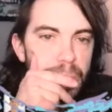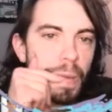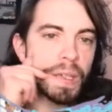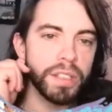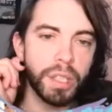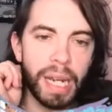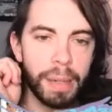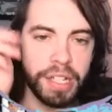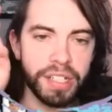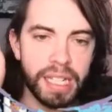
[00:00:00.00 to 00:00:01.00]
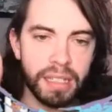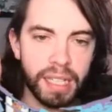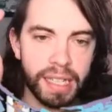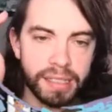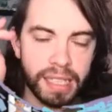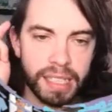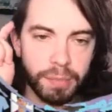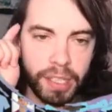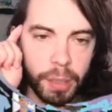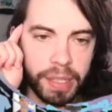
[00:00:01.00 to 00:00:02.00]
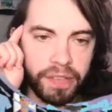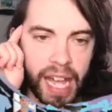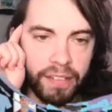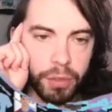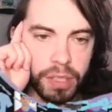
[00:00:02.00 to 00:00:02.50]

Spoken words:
So I appreciate, like I said, this might not be for everyone.